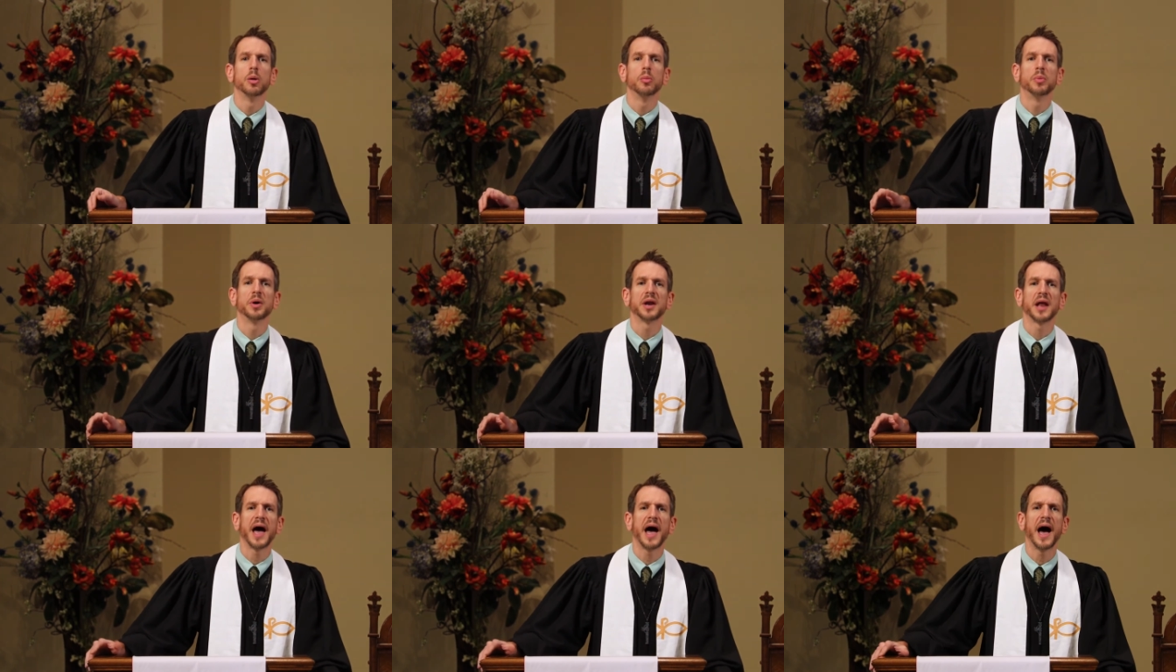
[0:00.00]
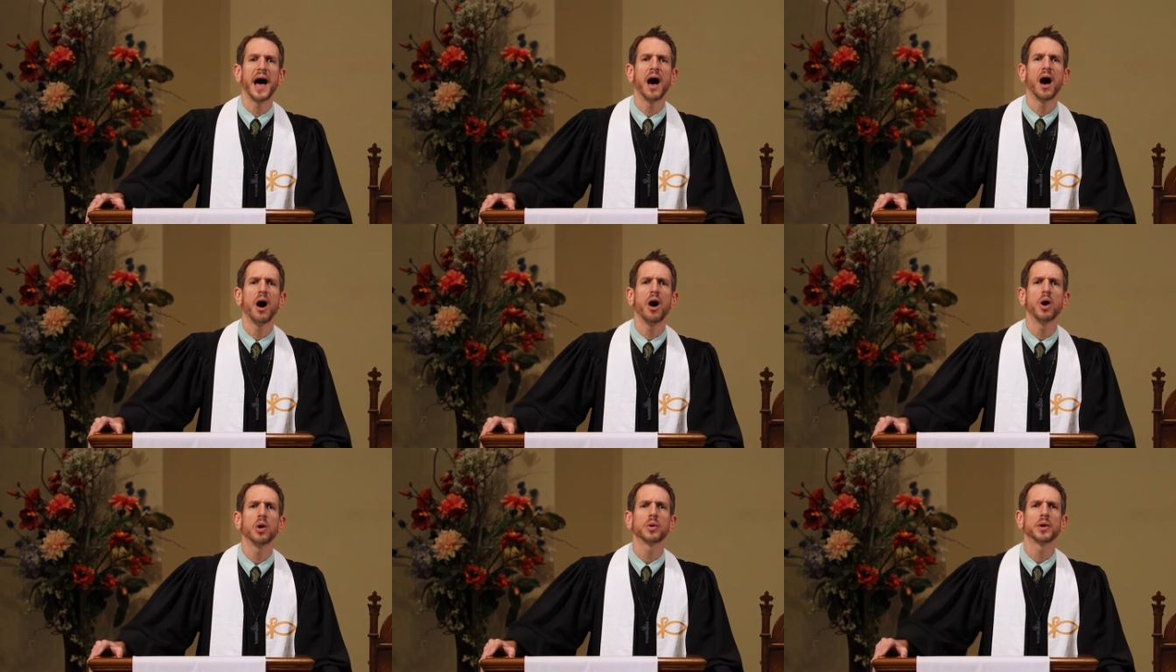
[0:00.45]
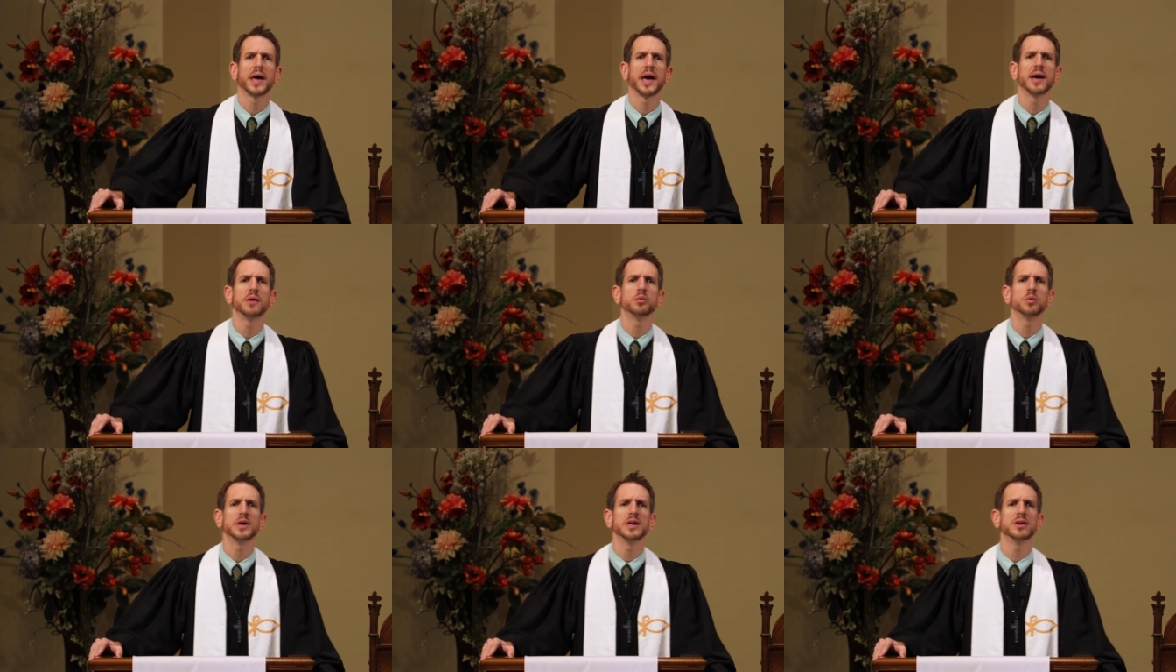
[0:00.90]
but how
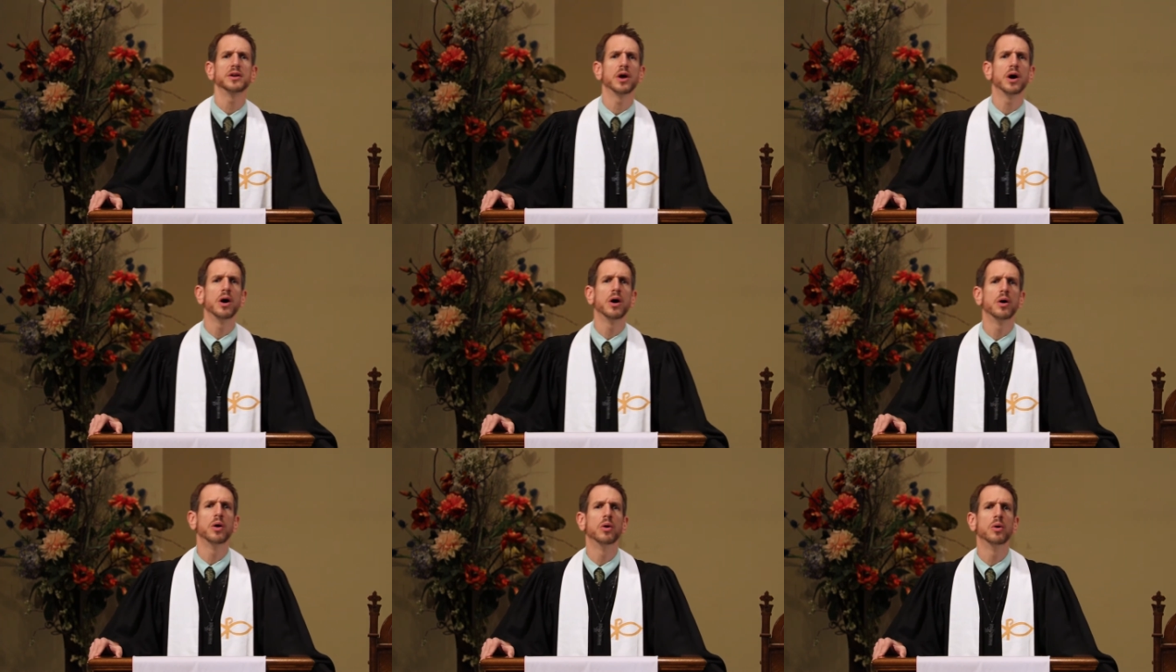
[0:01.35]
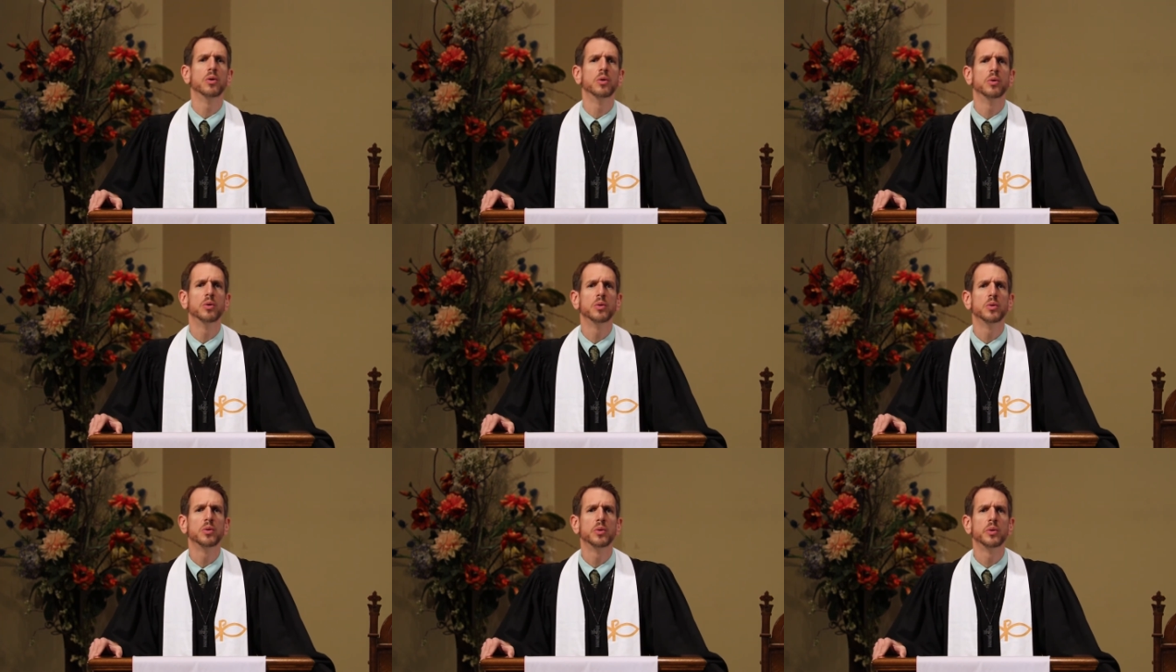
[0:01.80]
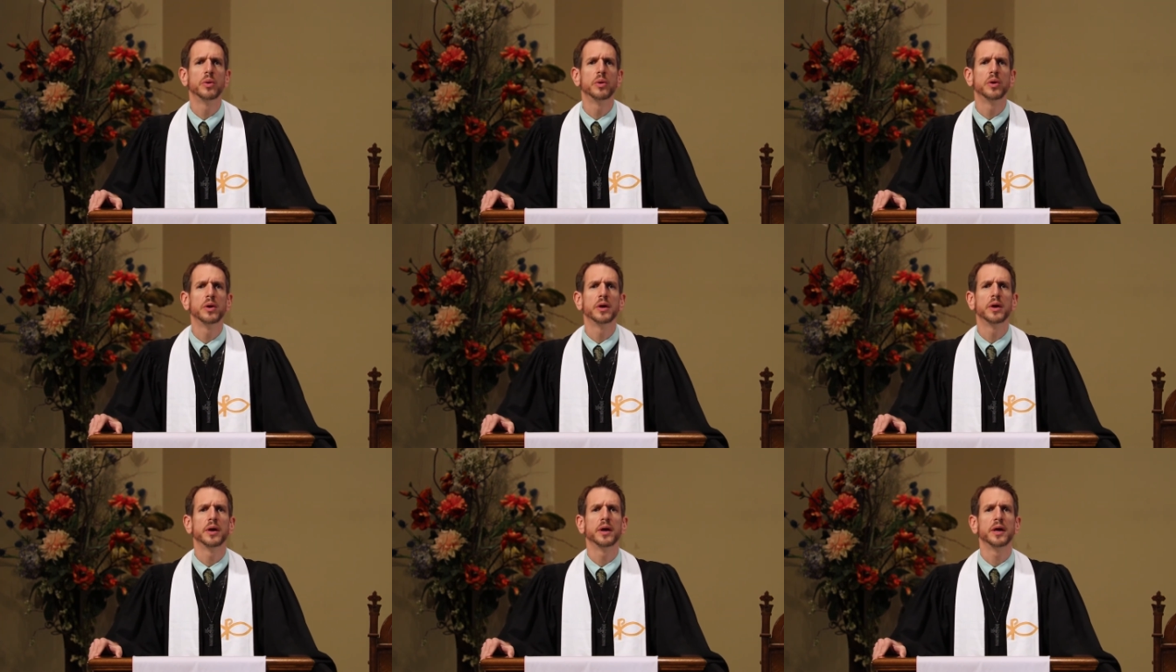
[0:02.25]
can we know
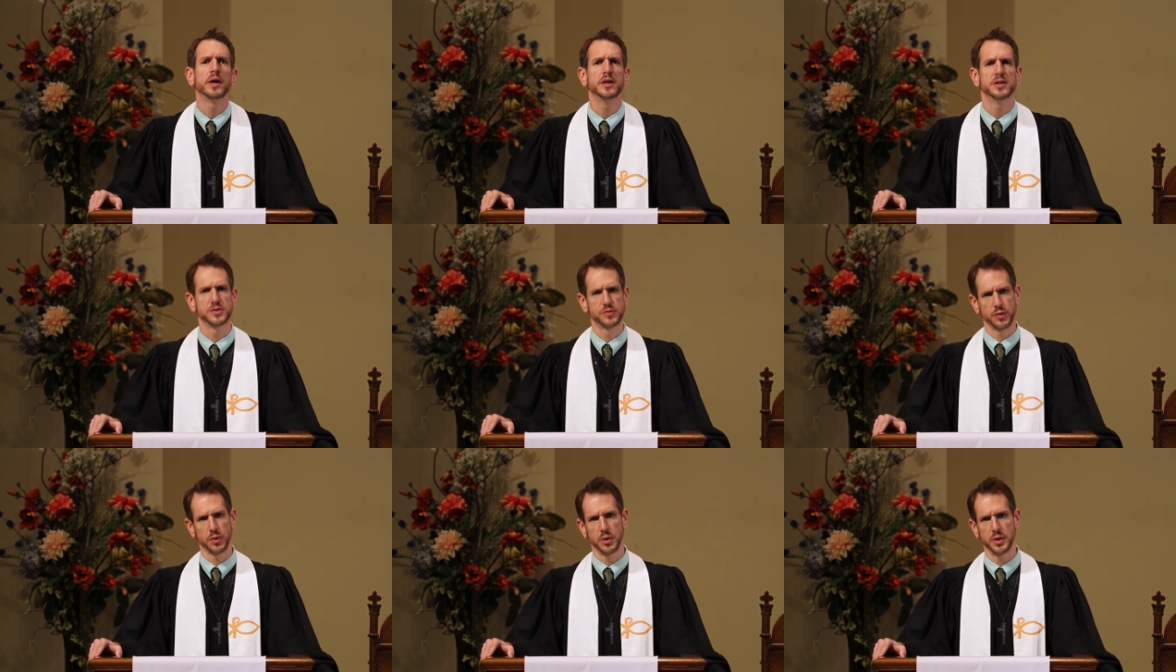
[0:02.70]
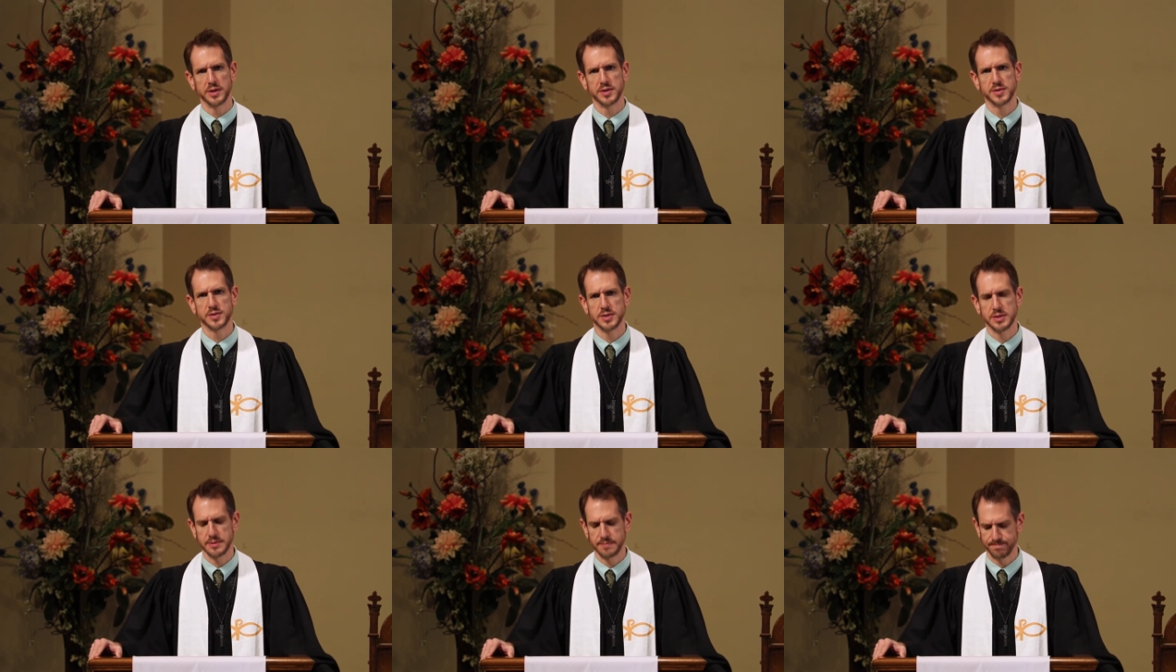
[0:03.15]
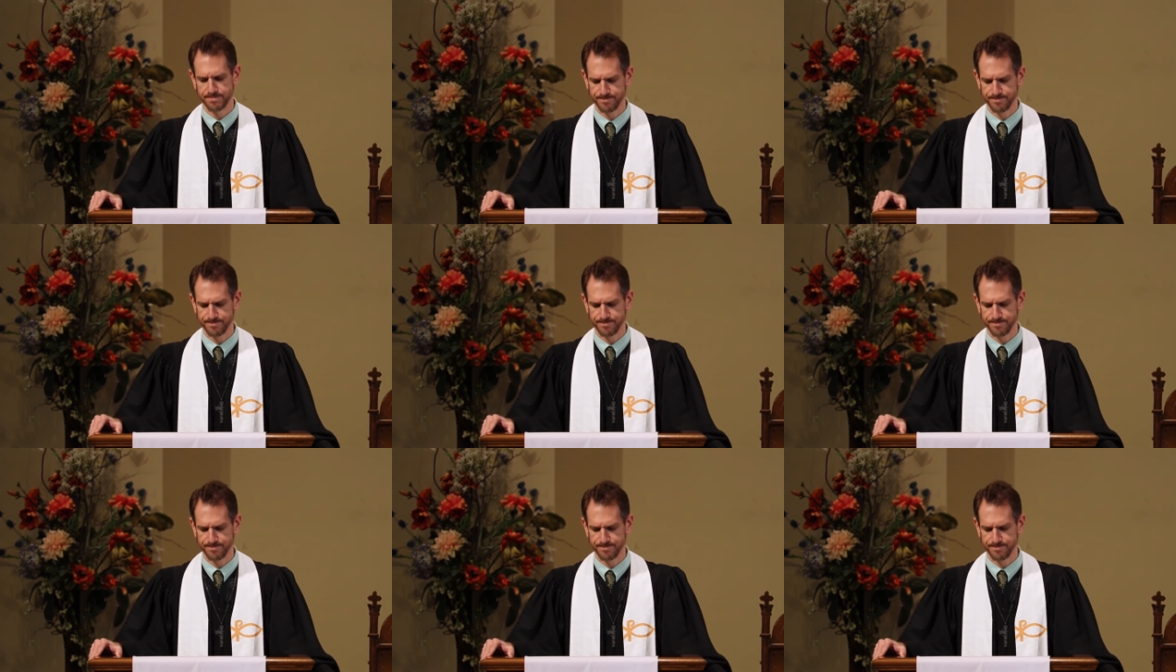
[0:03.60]
his voice?